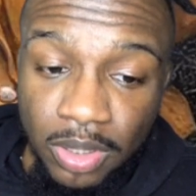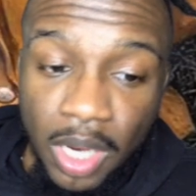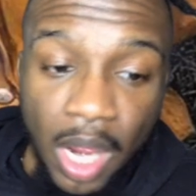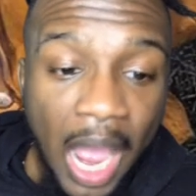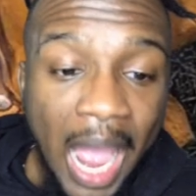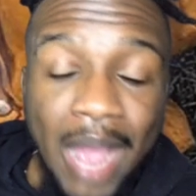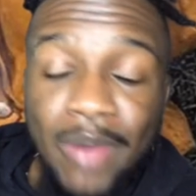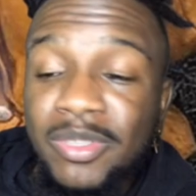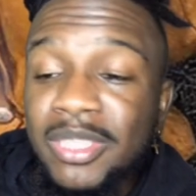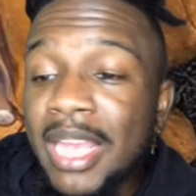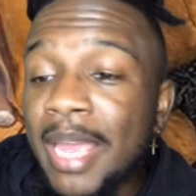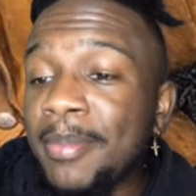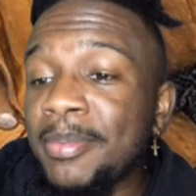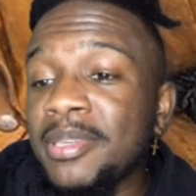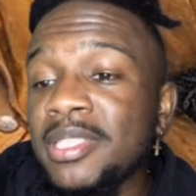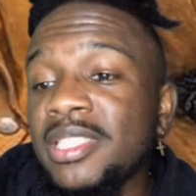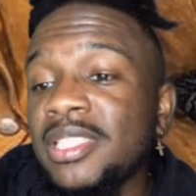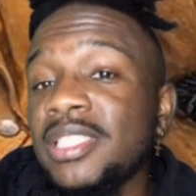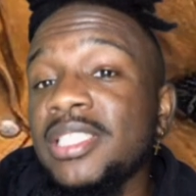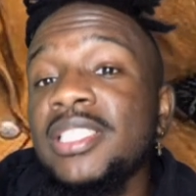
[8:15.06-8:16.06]
I was happy
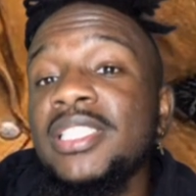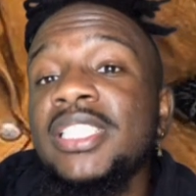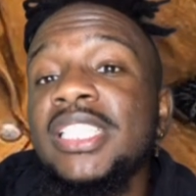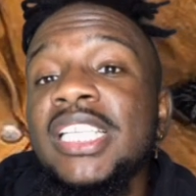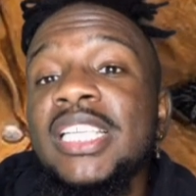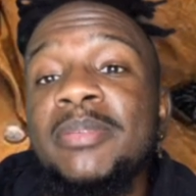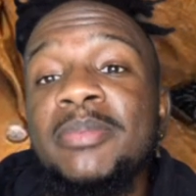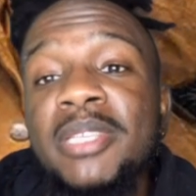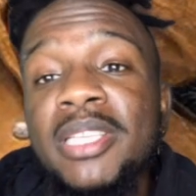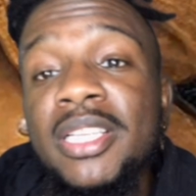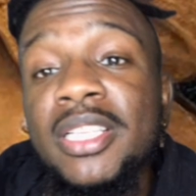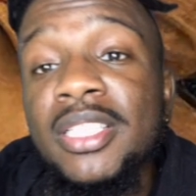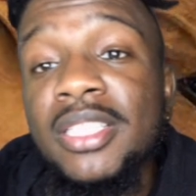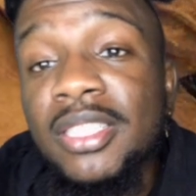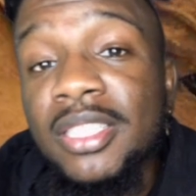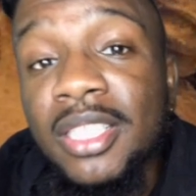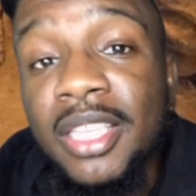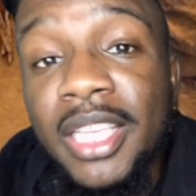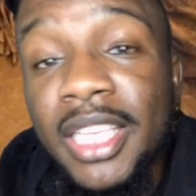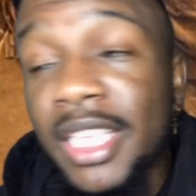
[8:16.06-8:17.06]
to see a team hit
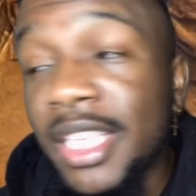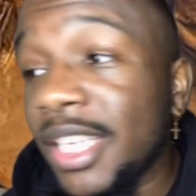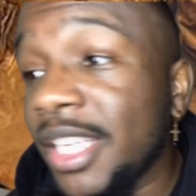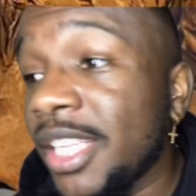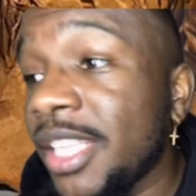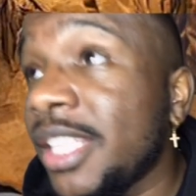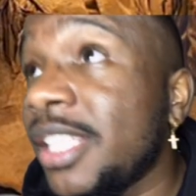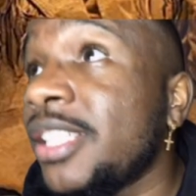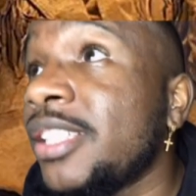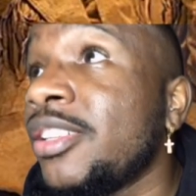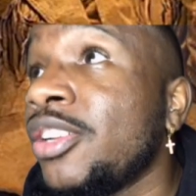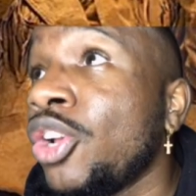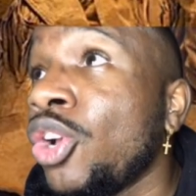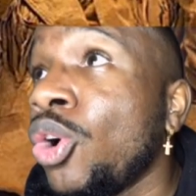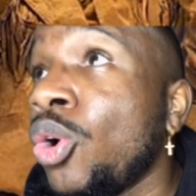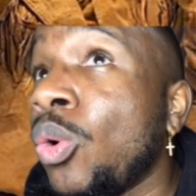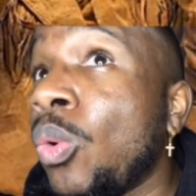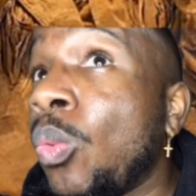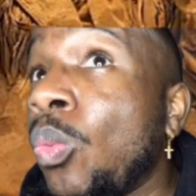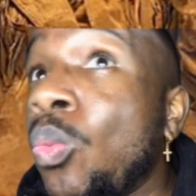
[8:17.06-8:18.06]

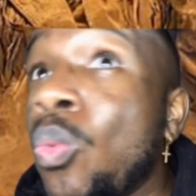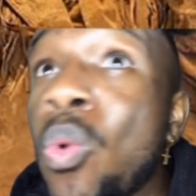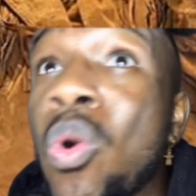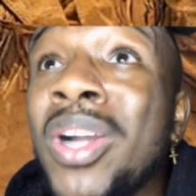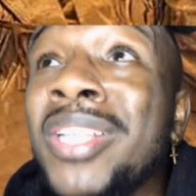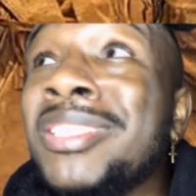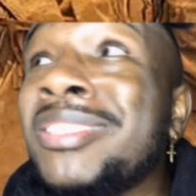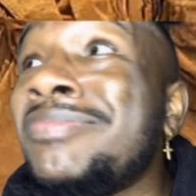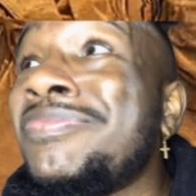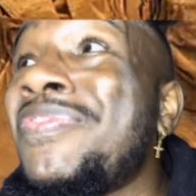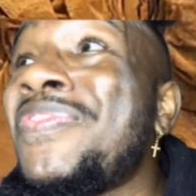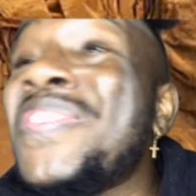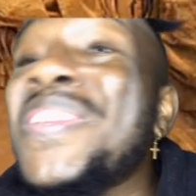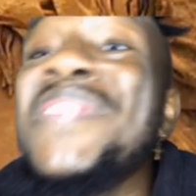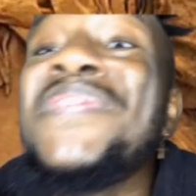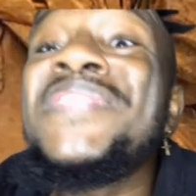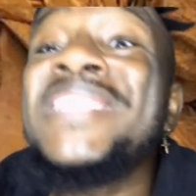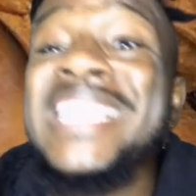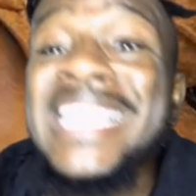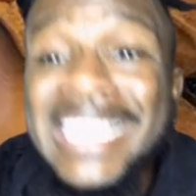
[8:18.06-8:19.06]

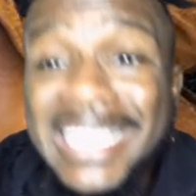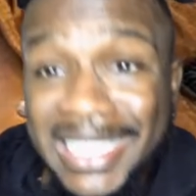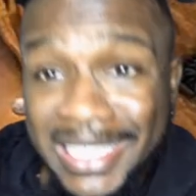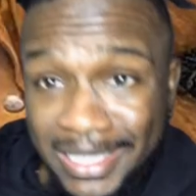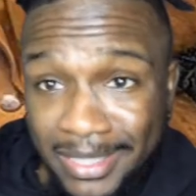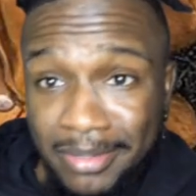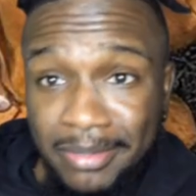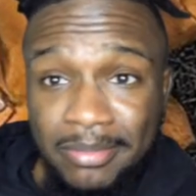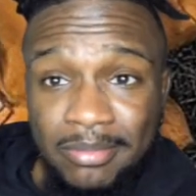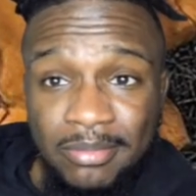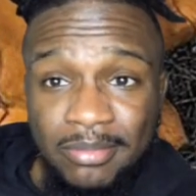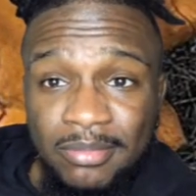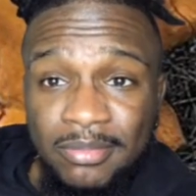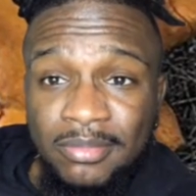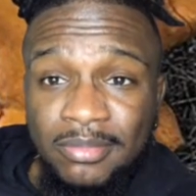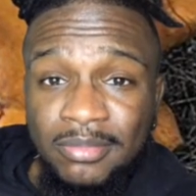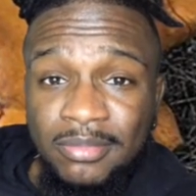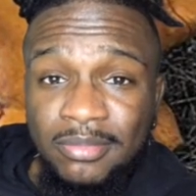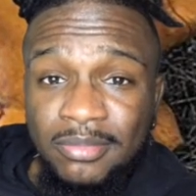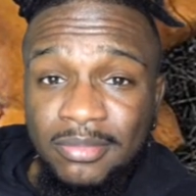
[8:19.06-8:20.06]
115.
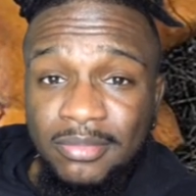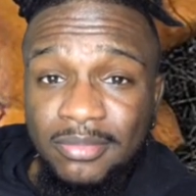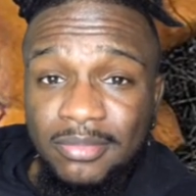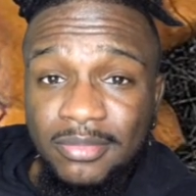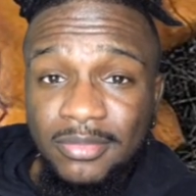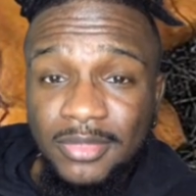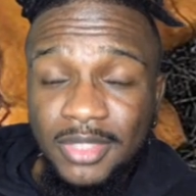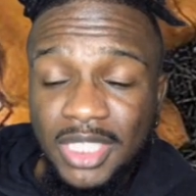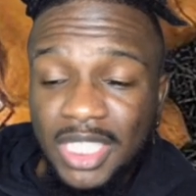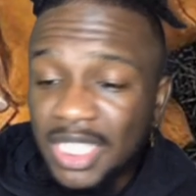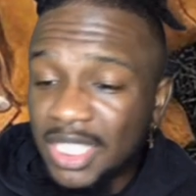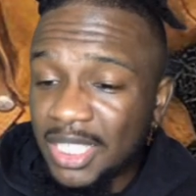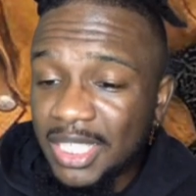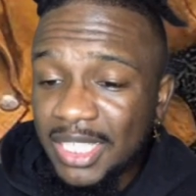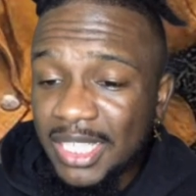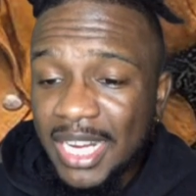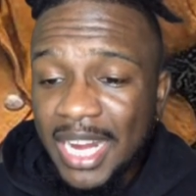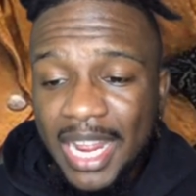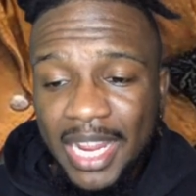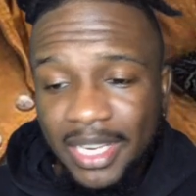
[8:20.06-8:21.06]
Other
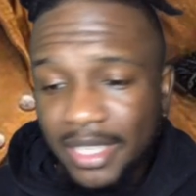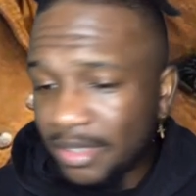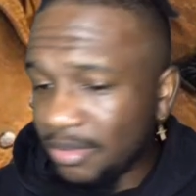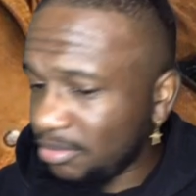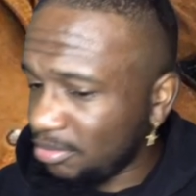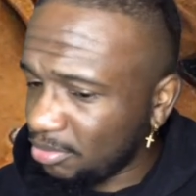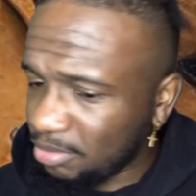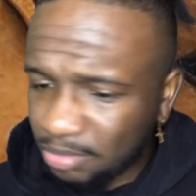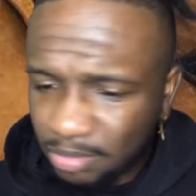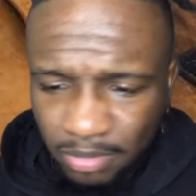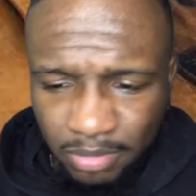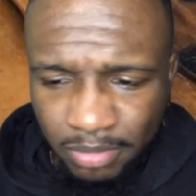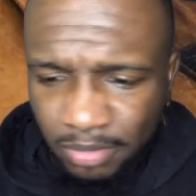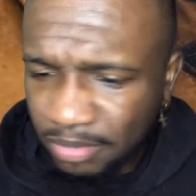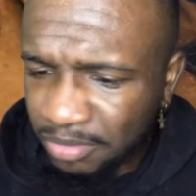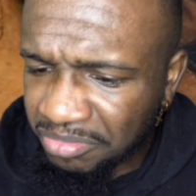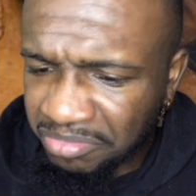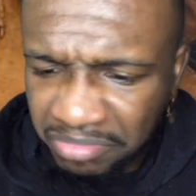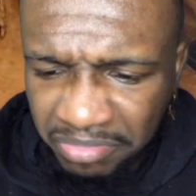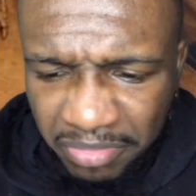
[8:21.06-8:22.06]
than that,
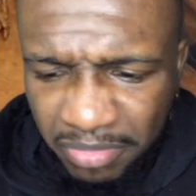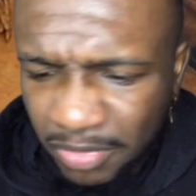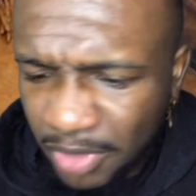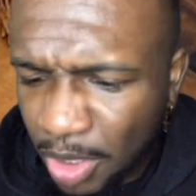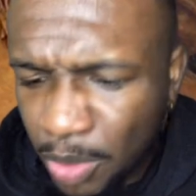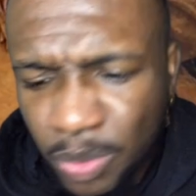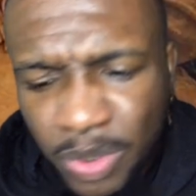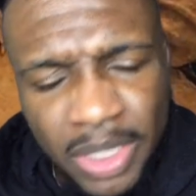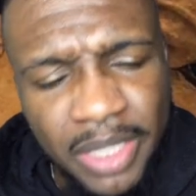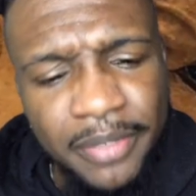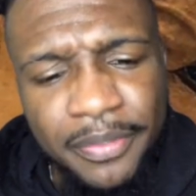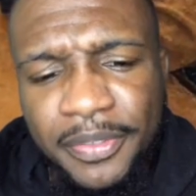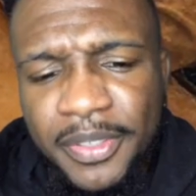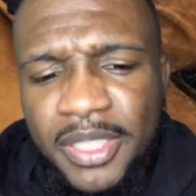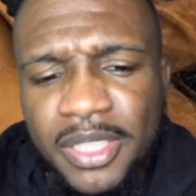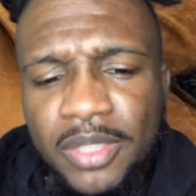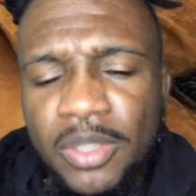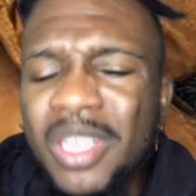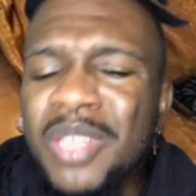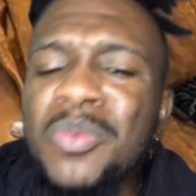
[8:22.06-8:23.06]
it was
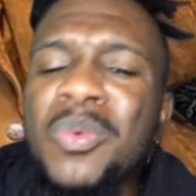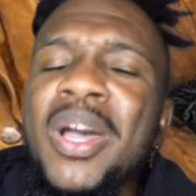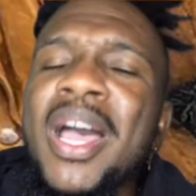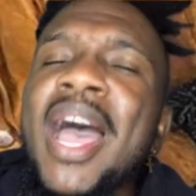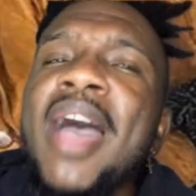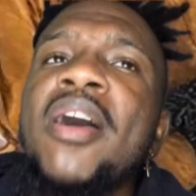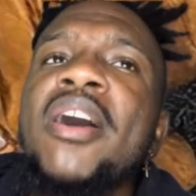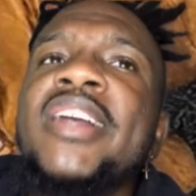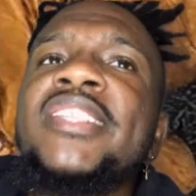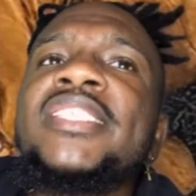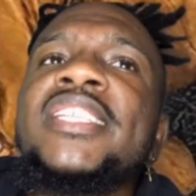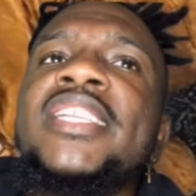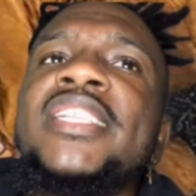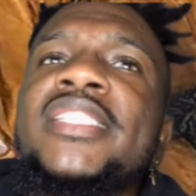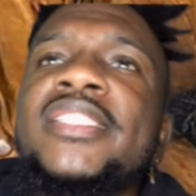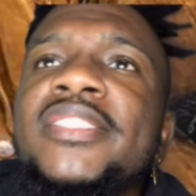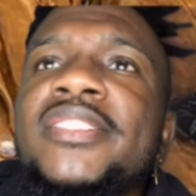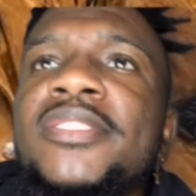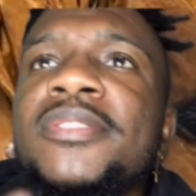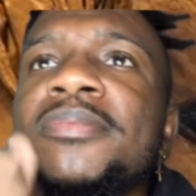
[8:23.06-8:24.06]
defensive. I'll say
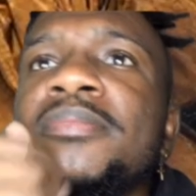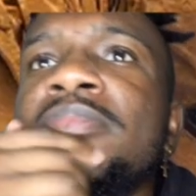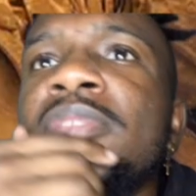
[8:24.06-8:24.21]
this.